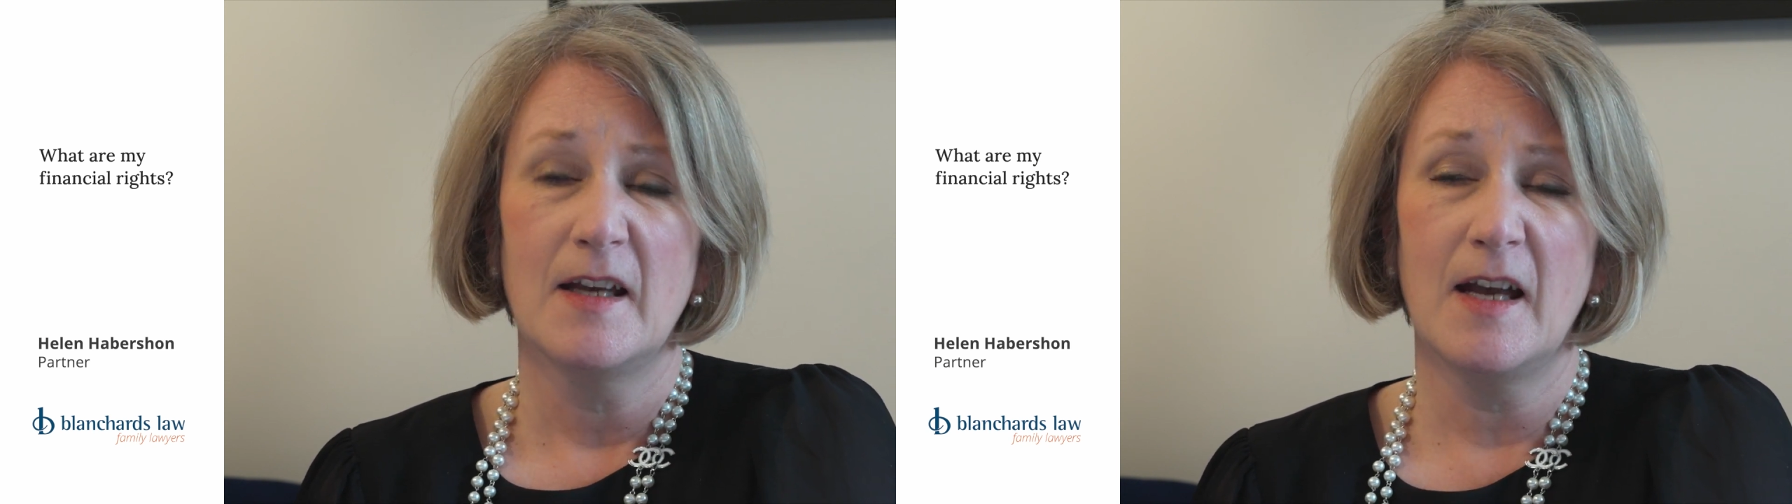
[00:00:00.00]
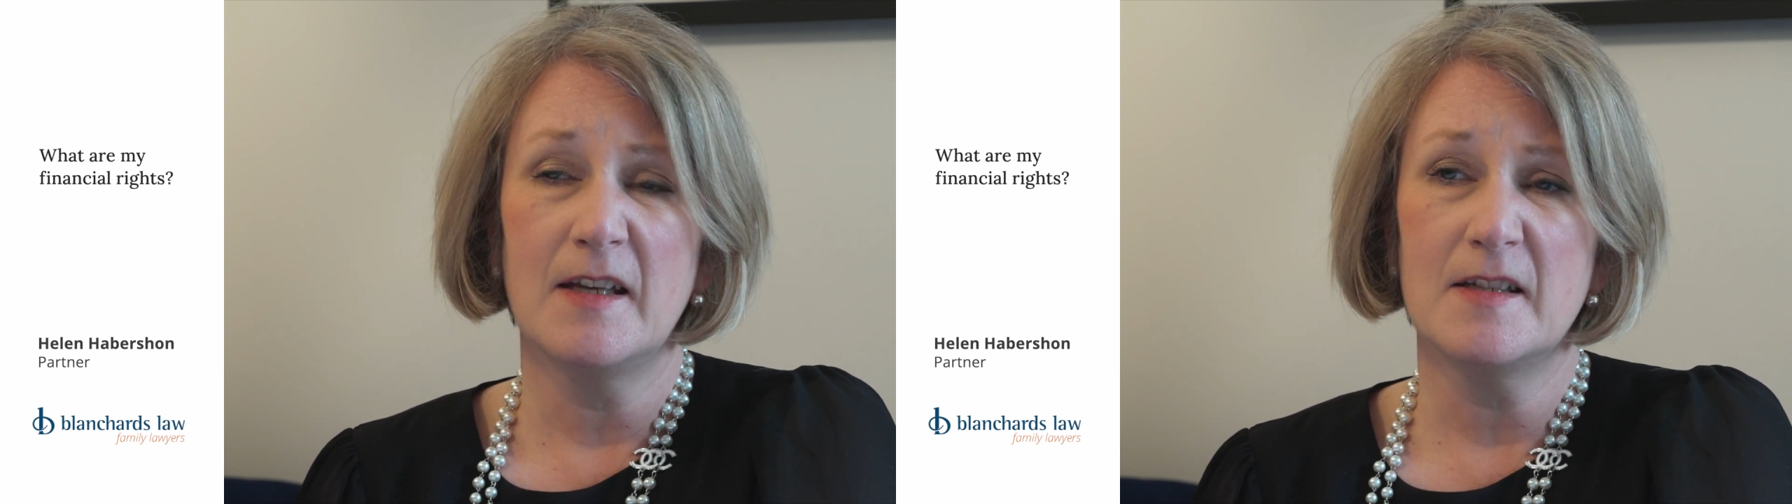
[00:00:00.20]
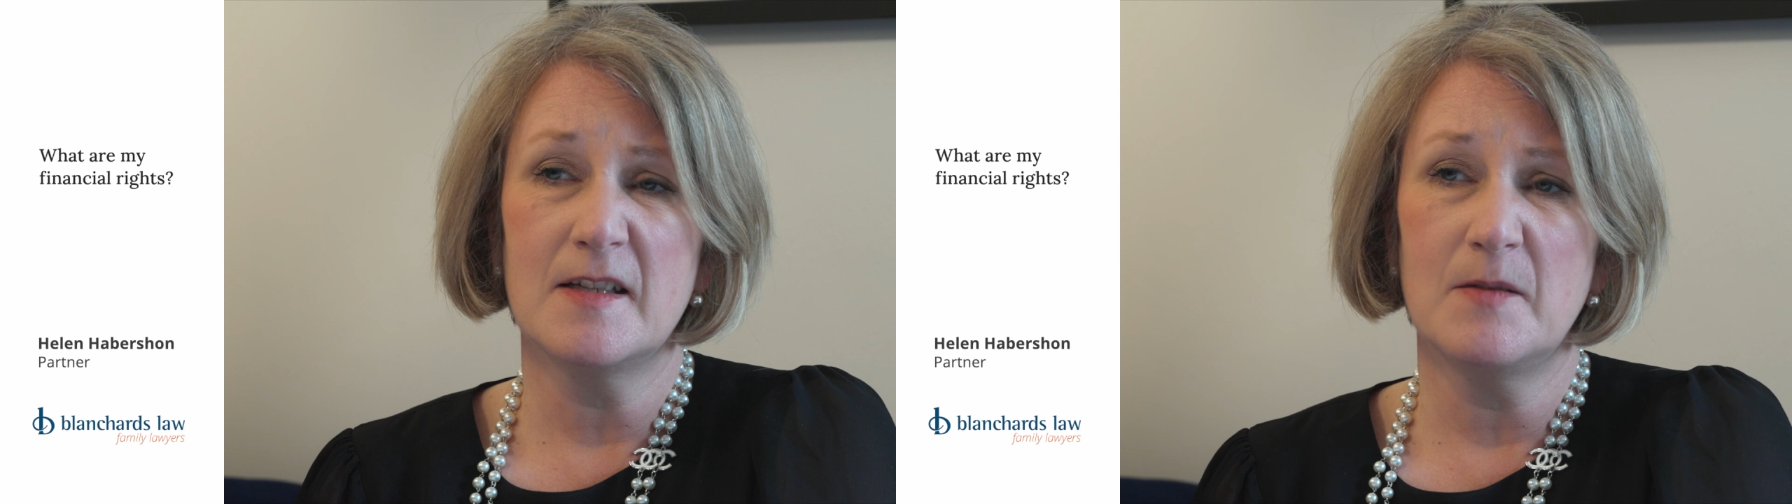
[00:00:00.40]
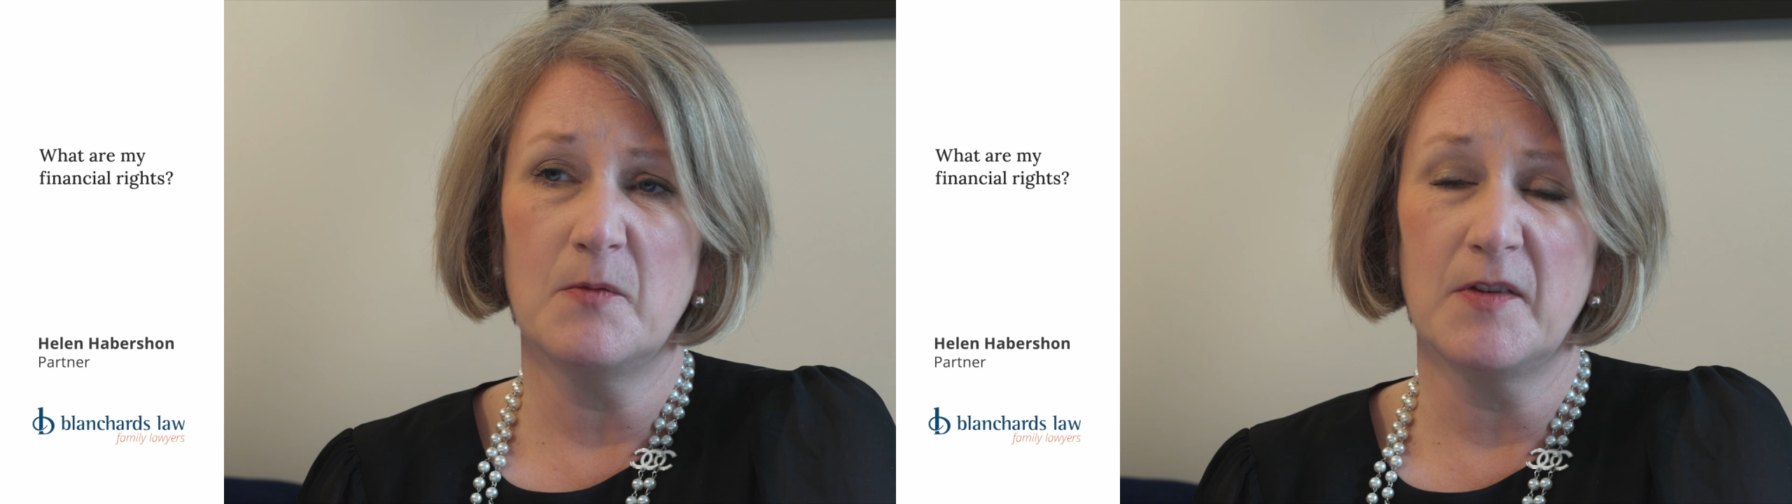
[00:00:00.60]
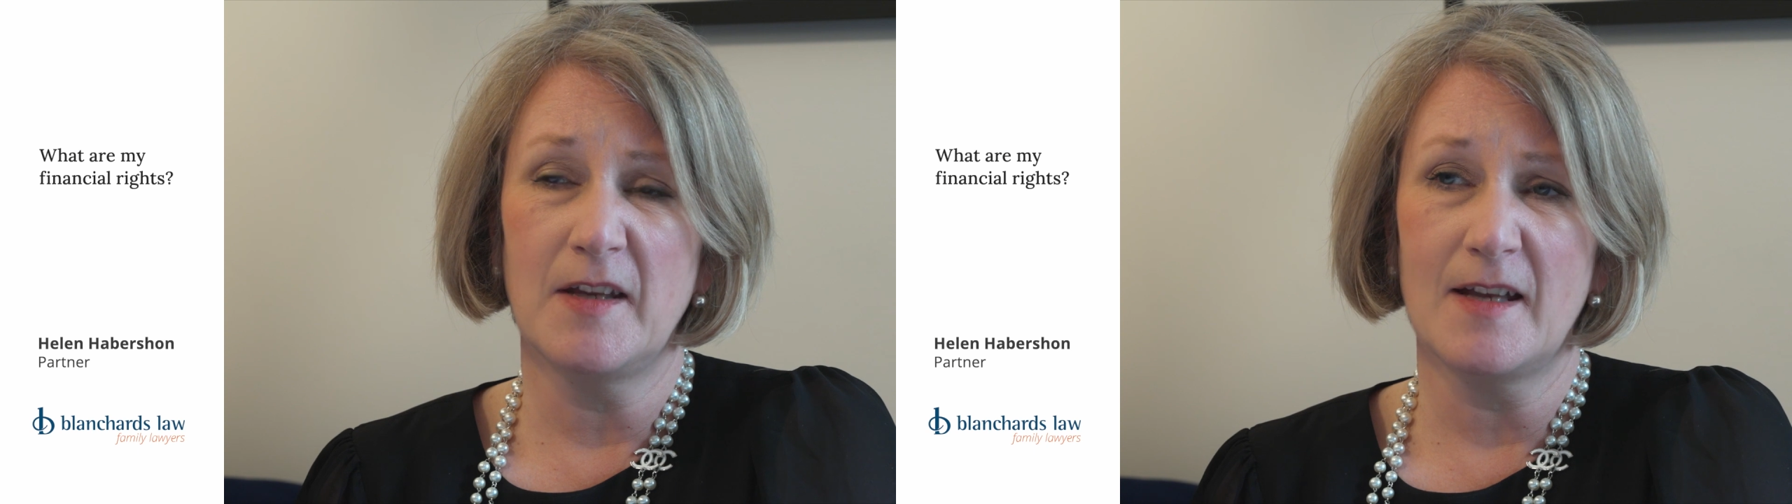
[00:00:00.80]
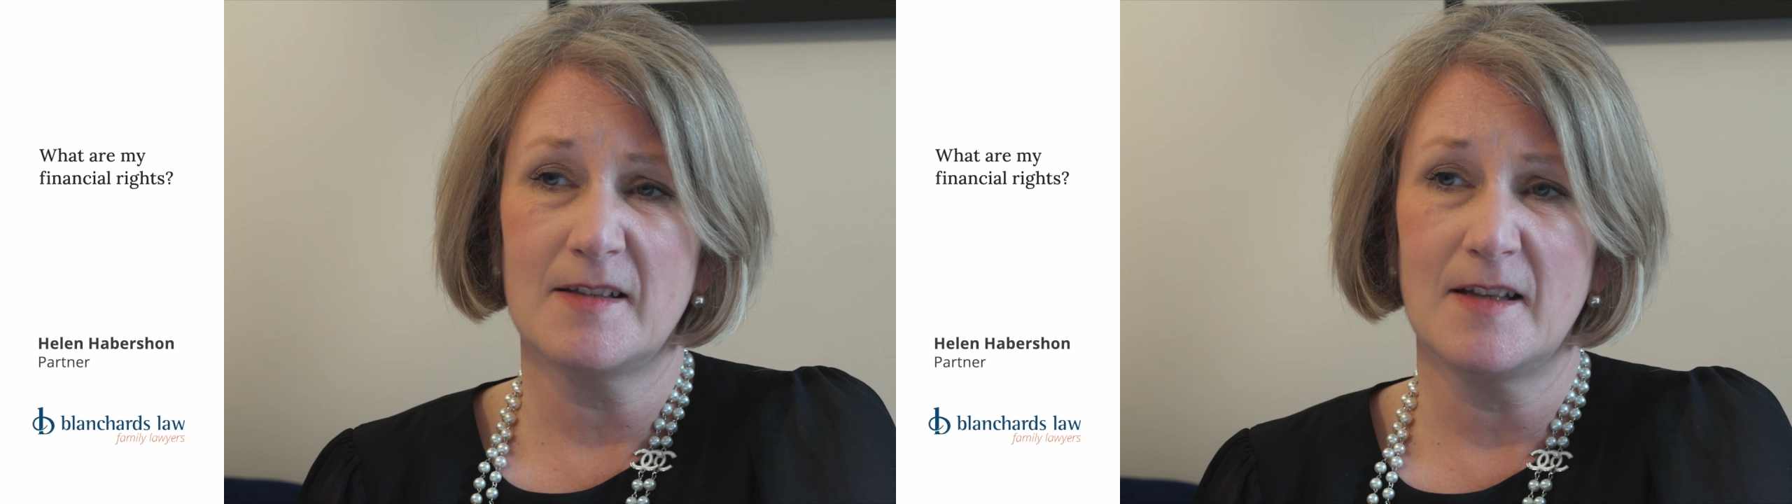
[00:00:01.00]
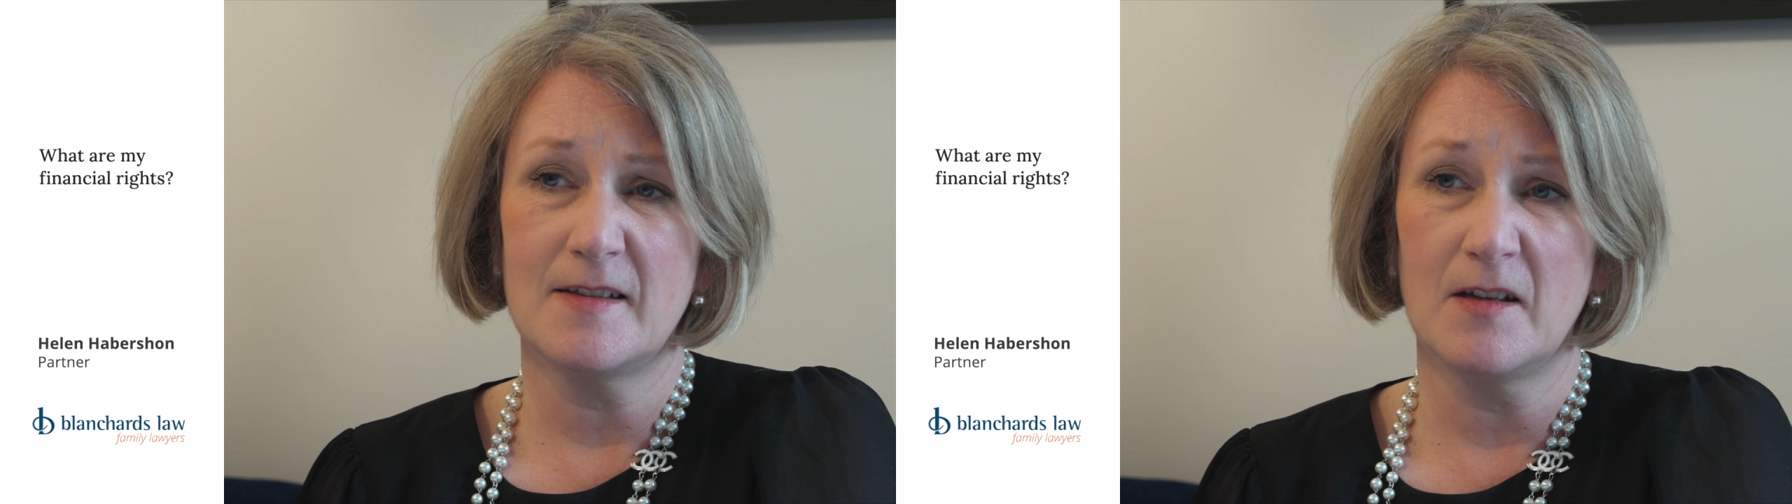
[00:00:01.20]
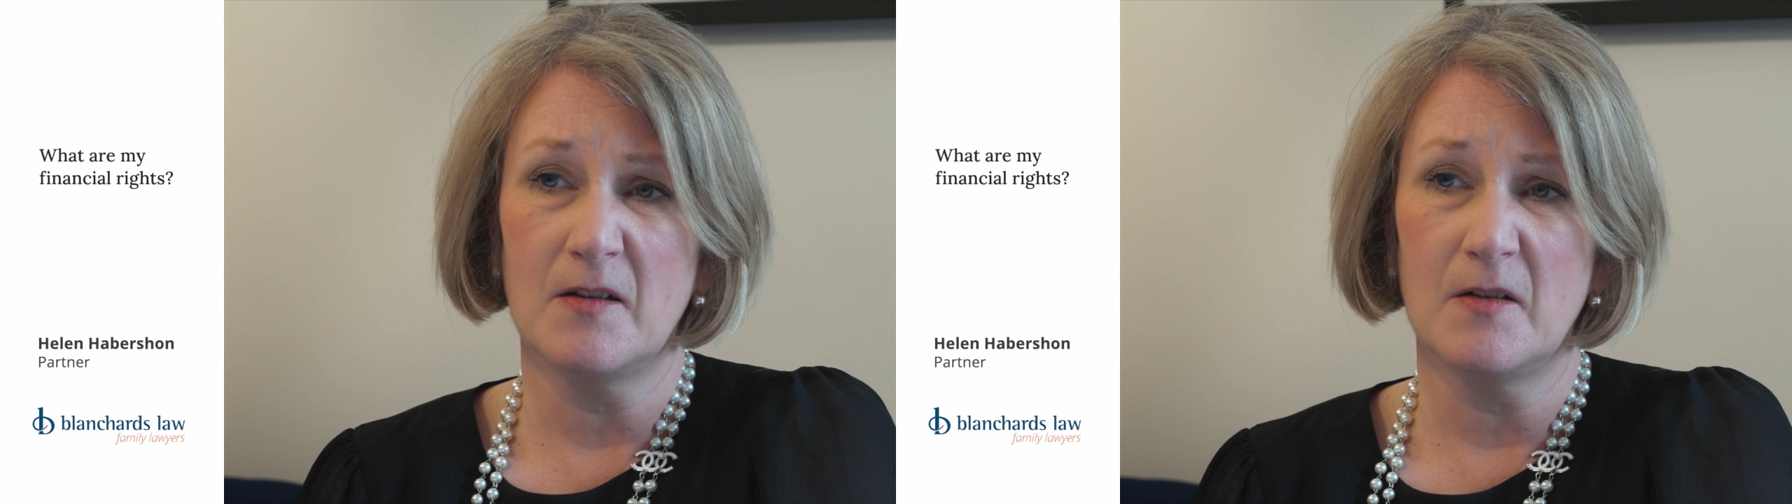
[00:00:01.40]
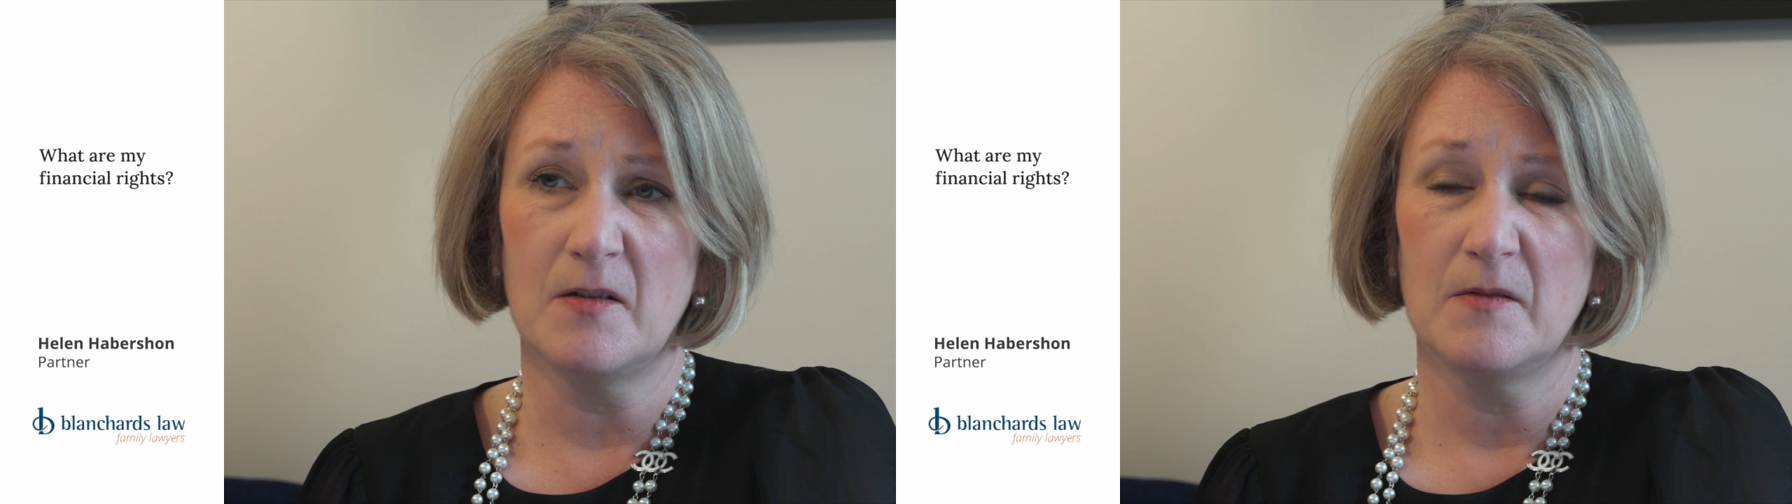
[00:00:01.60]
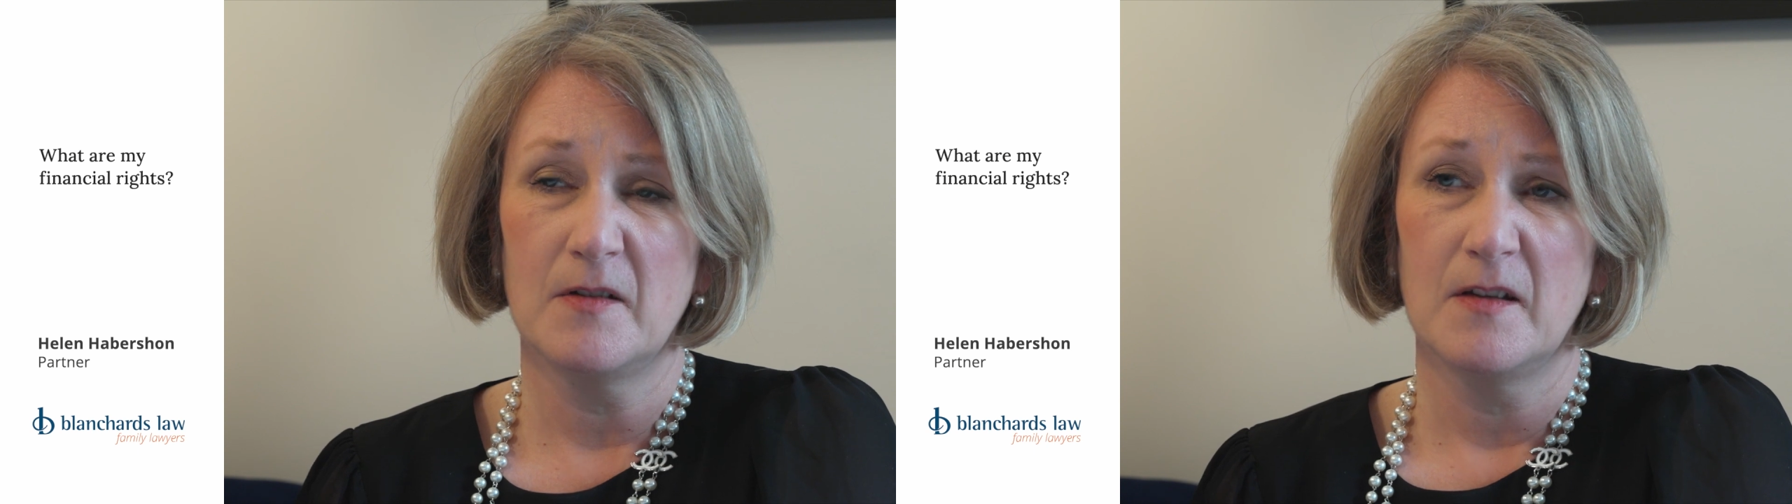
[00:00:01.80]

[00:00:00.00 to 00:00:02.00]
and indeed what the assets are,